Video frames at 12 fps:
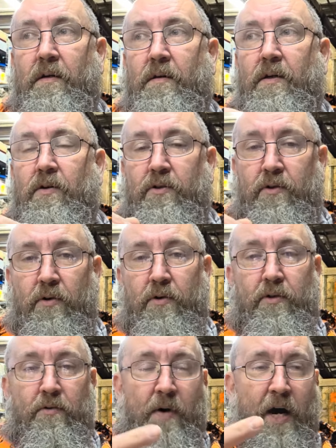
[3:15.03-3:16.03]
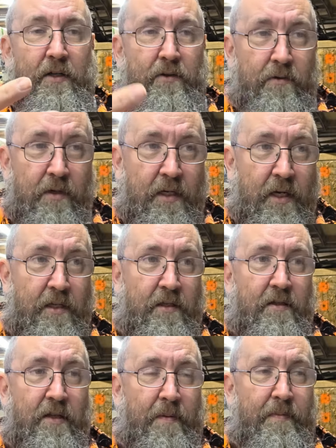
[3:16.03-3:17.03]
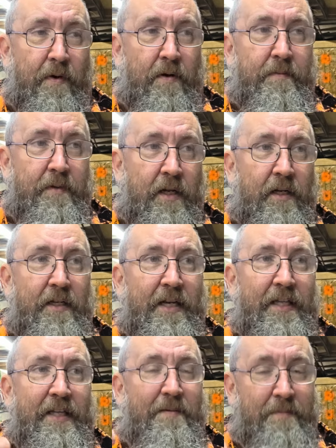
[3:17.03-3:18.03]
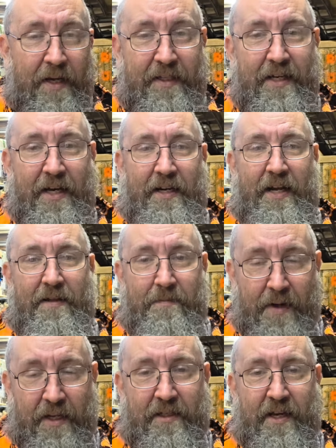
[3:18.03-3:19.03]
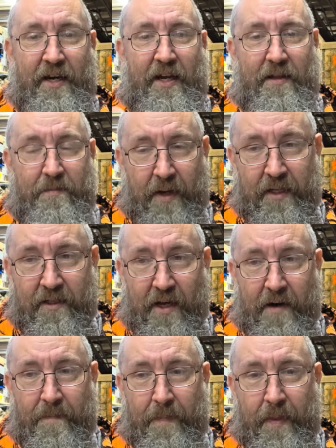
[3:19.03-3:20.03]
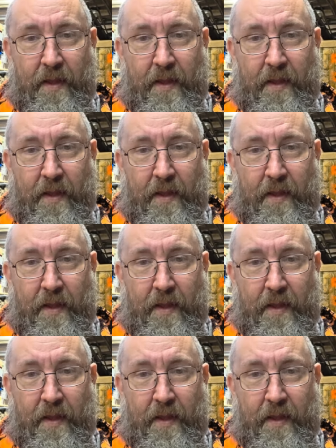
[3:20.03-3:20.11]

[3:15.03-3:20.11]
because those who are doing it, they permanently getting better and better and better,